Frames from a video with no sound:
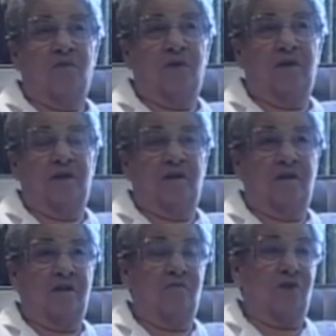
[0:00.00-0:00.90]
when
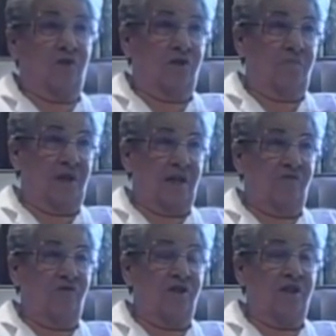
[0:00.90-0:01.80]
it, it was a good
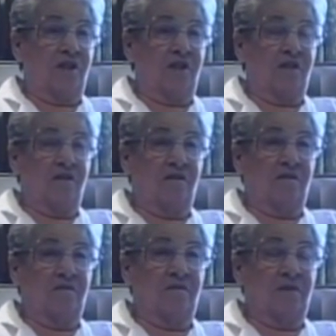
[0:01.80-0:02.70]
mattress and, uh,
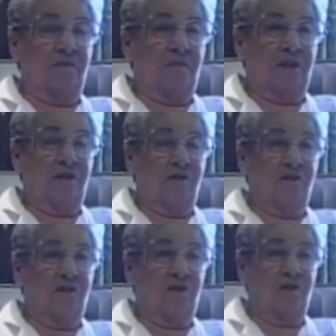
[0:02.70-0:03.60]
my
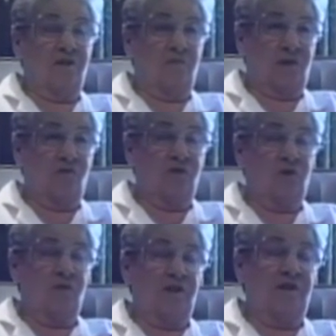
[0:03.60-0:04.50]
youngest son, my
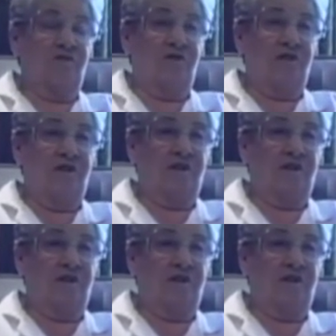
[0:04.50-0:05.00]
oldest one lives here. He's